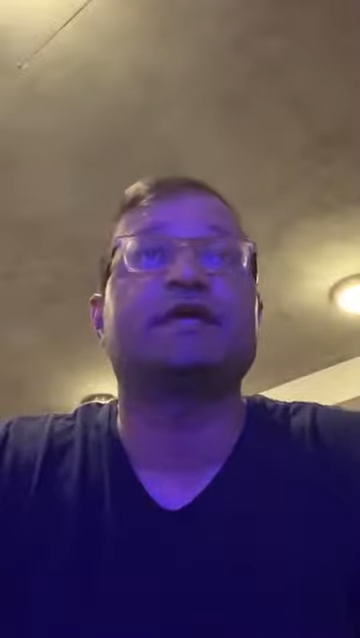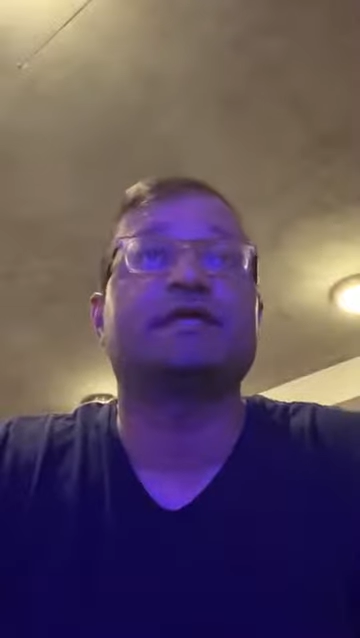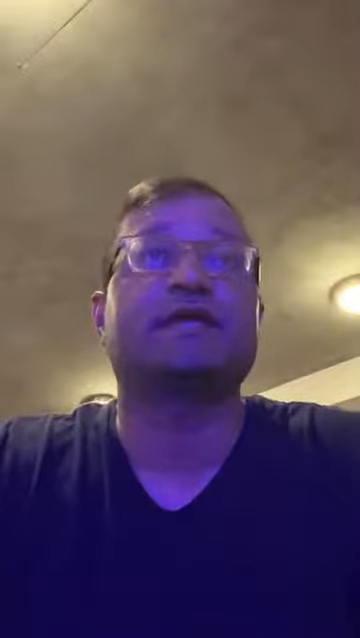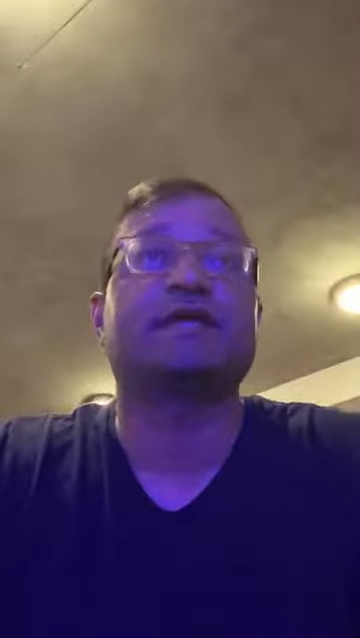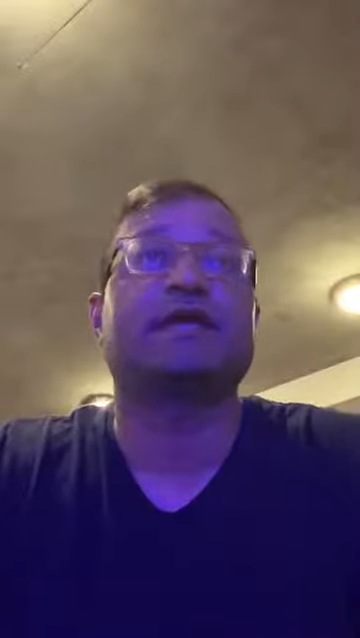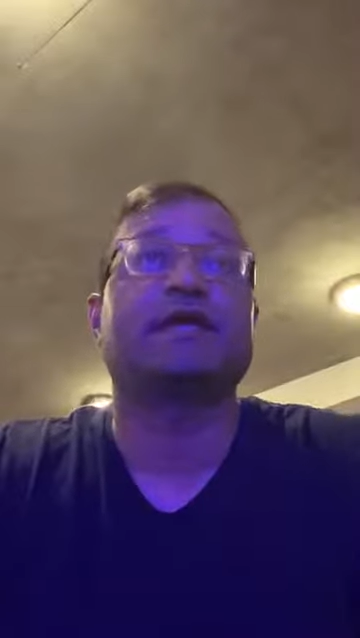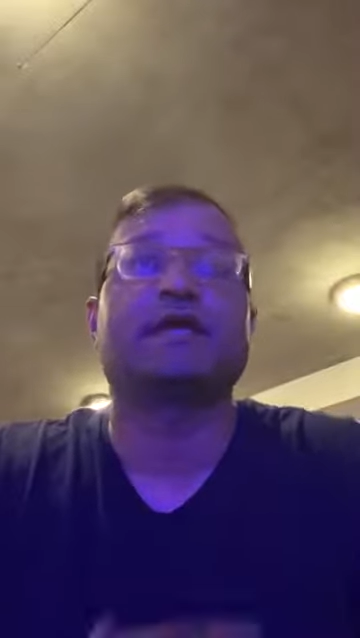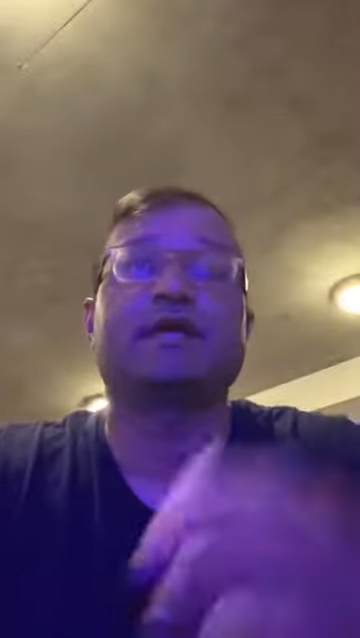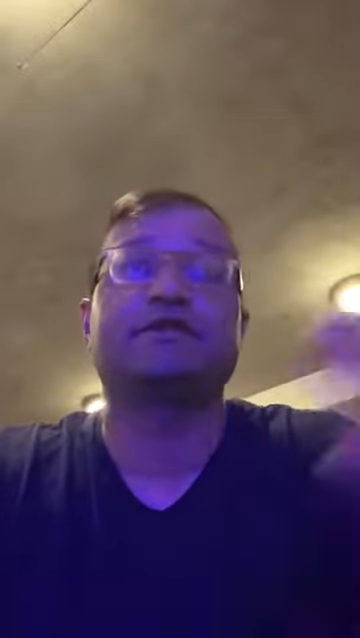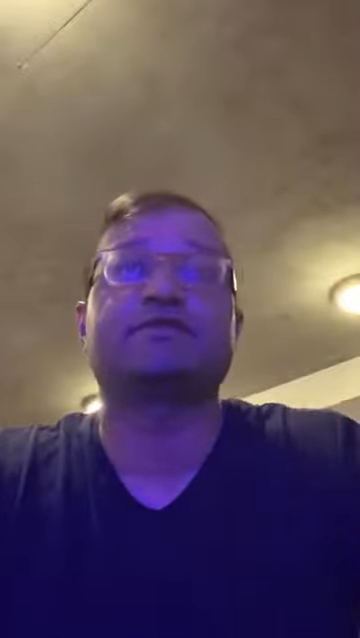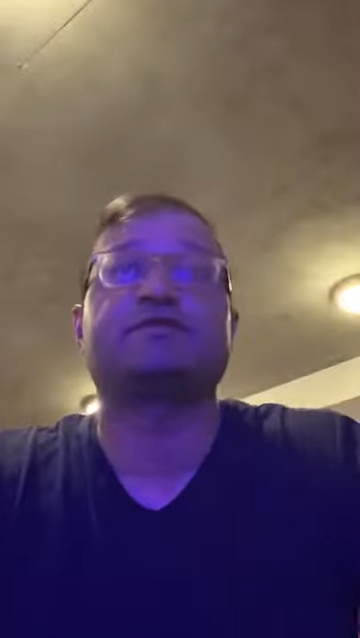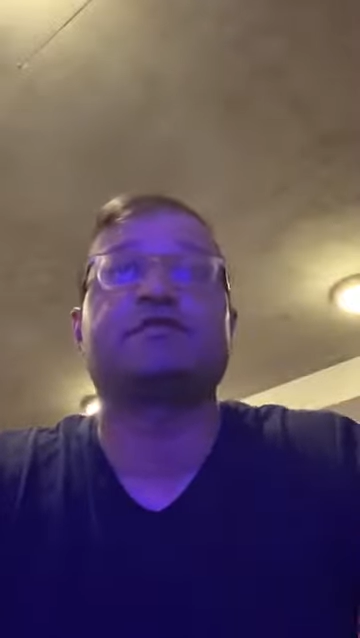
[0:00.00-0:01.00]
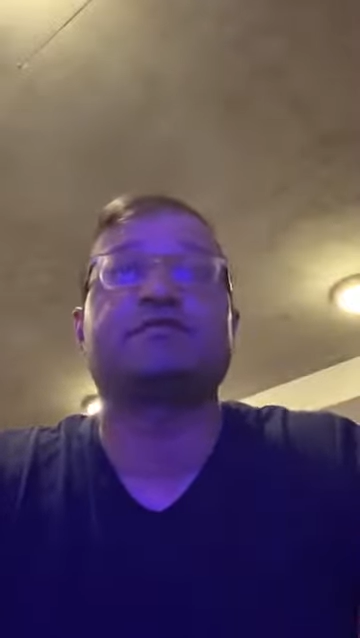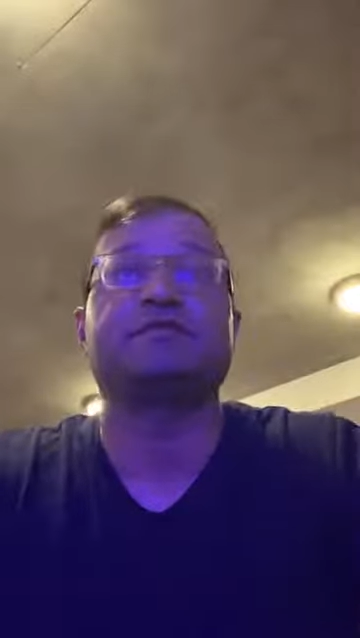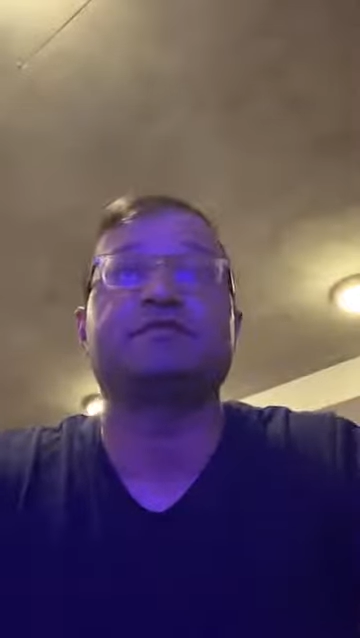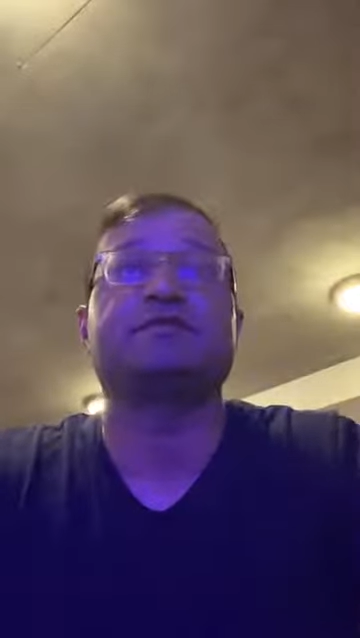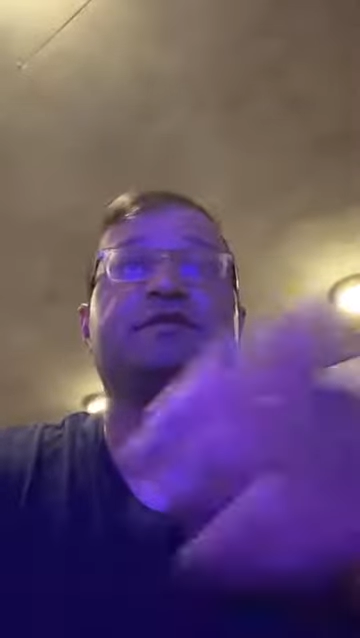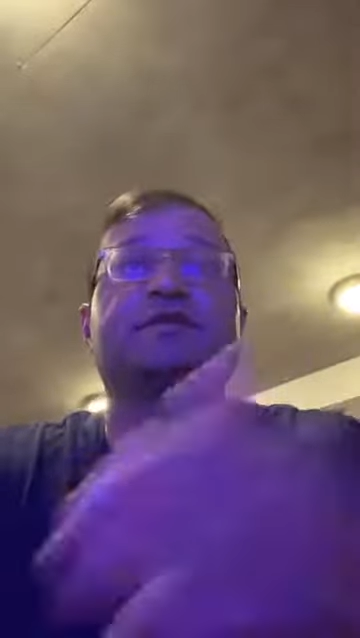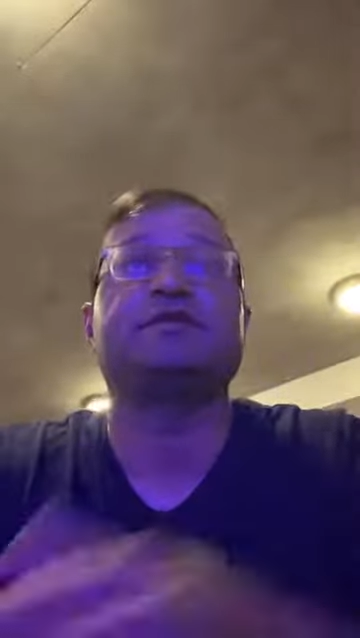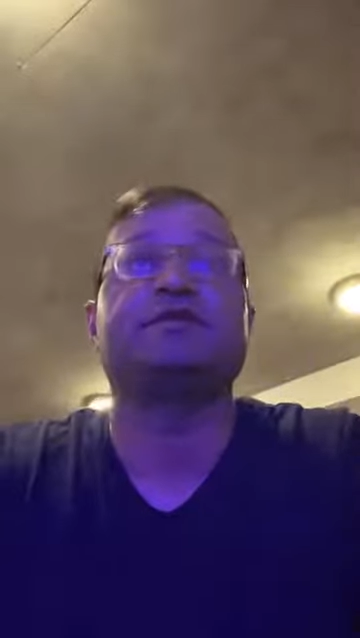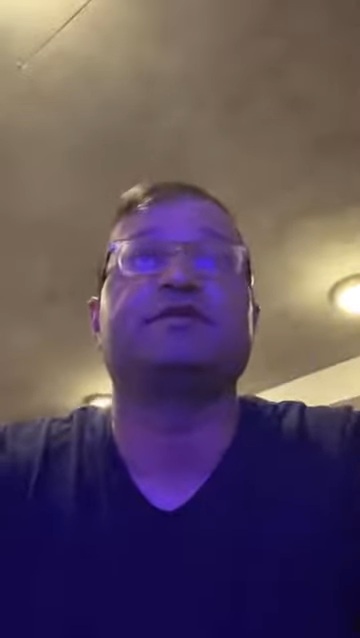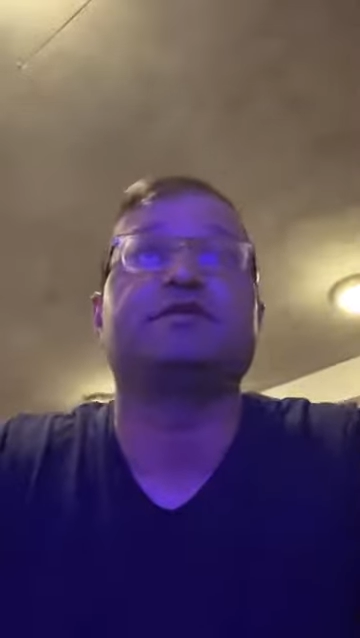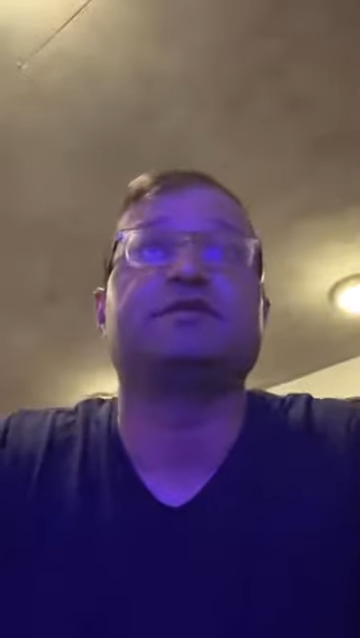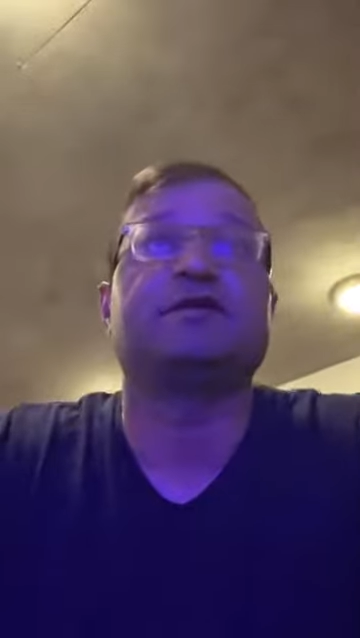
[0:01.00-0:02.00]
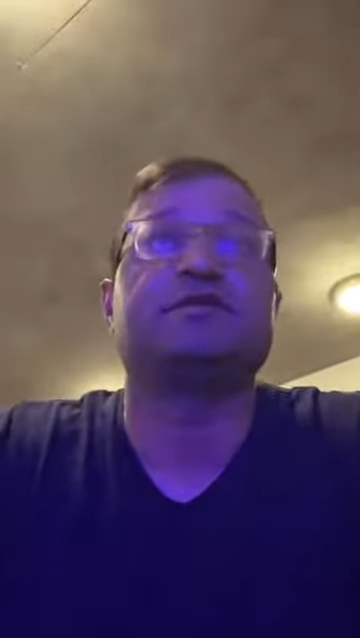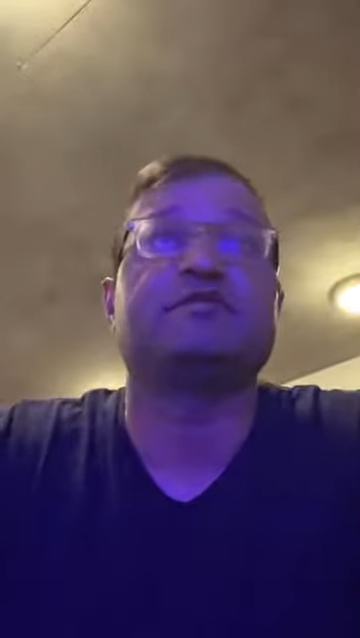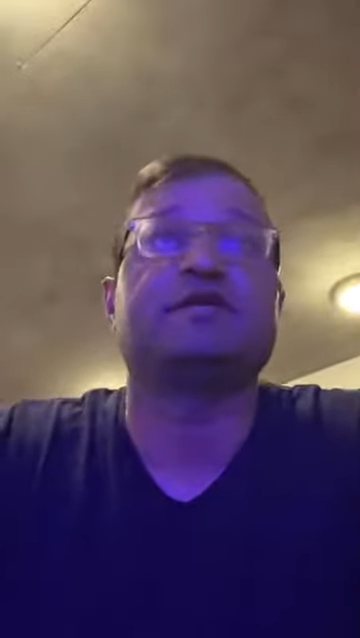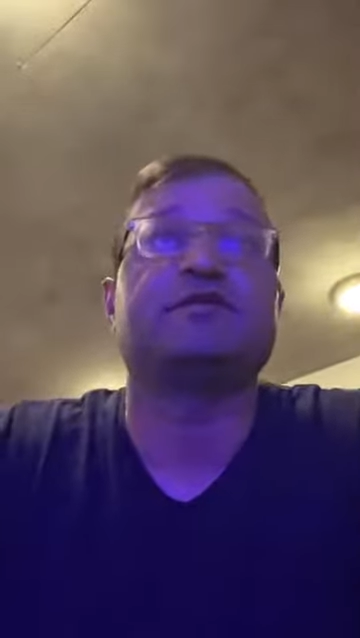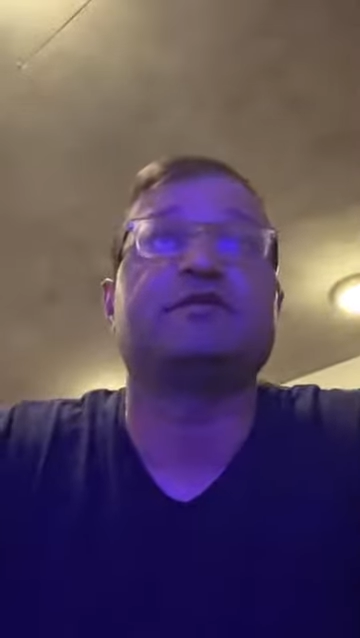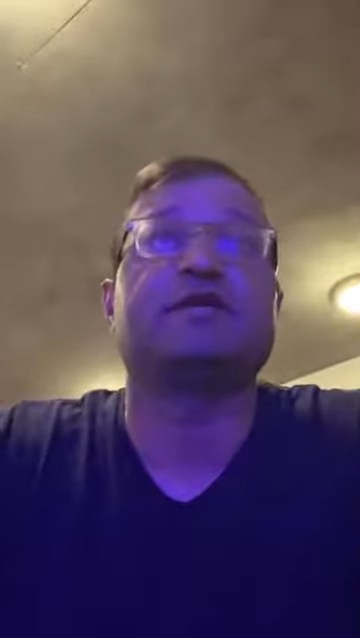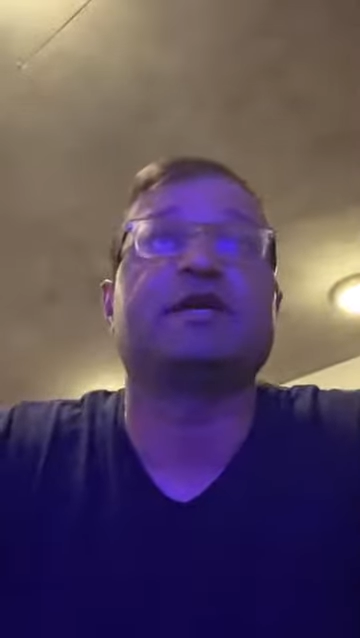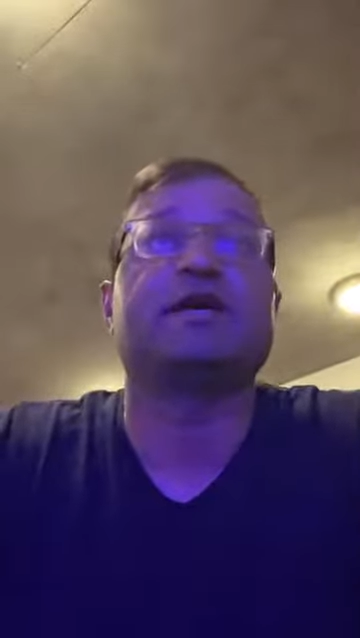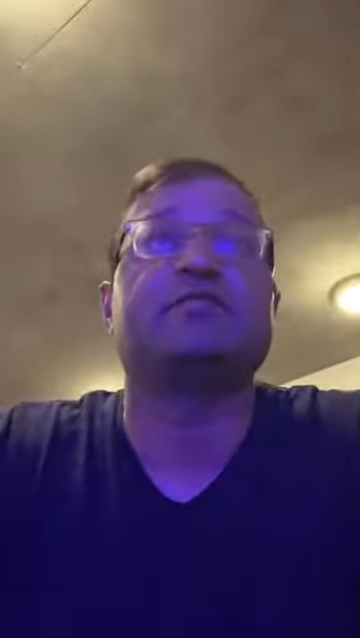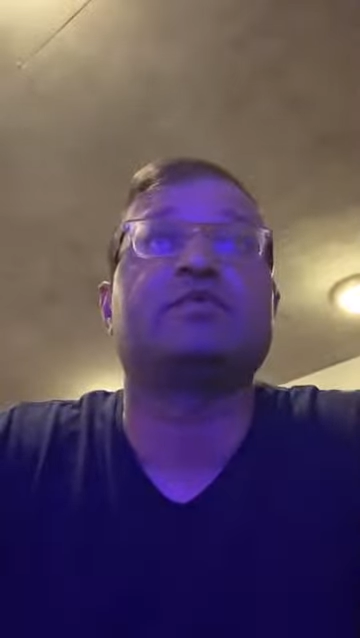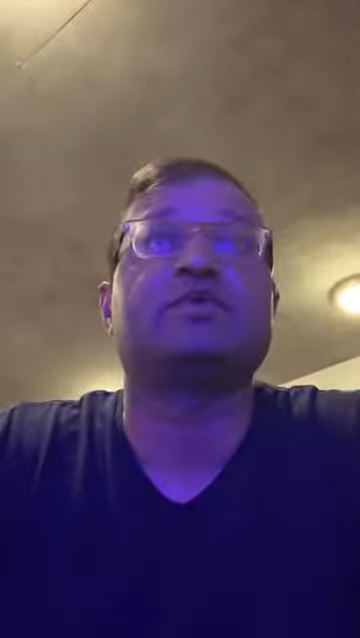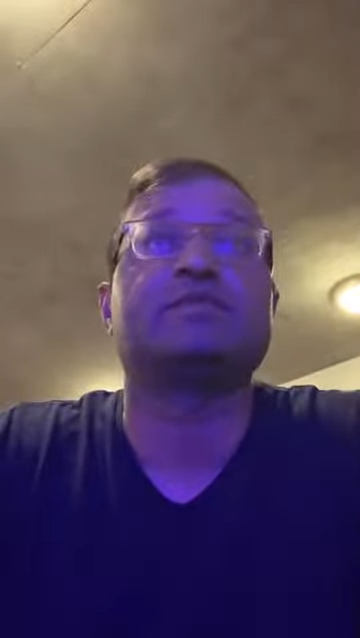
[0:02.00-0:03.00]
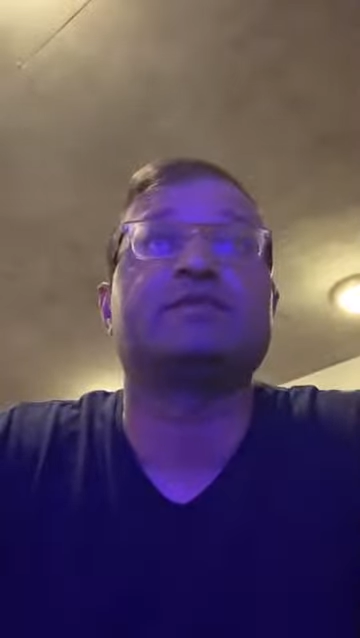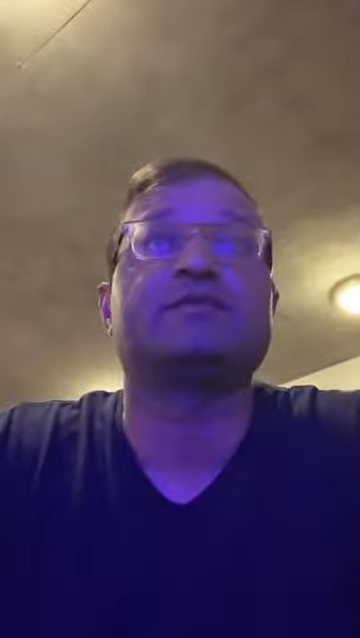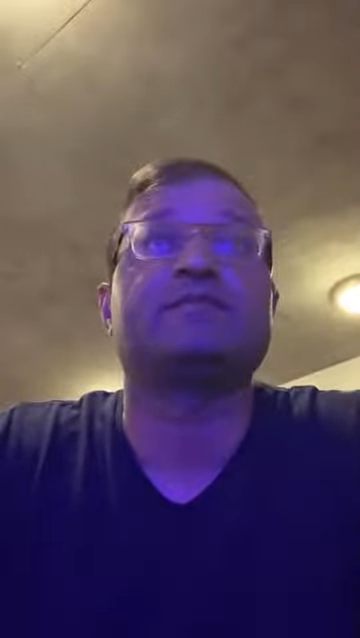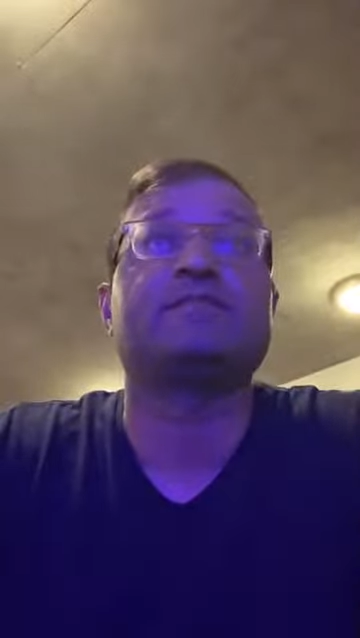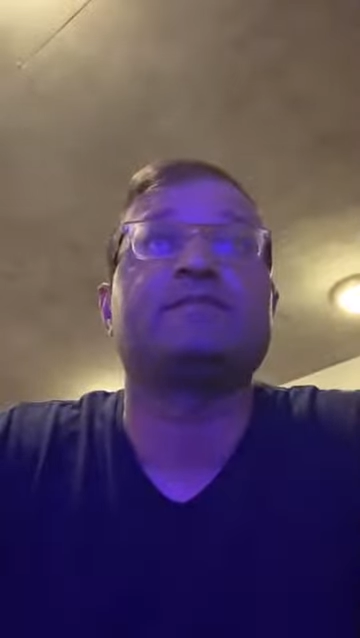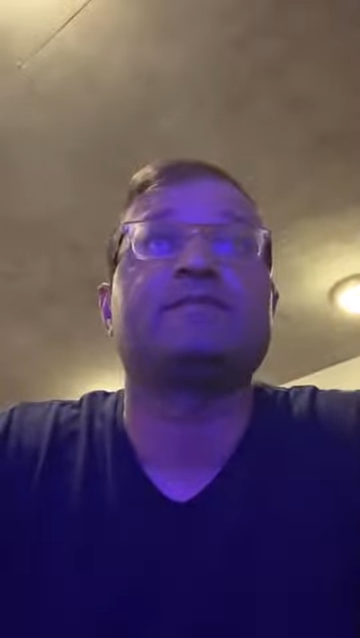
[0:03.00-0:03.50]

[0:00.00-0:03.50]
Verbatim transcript: And then again, I just referenced, the, you know, the other video that I have posted.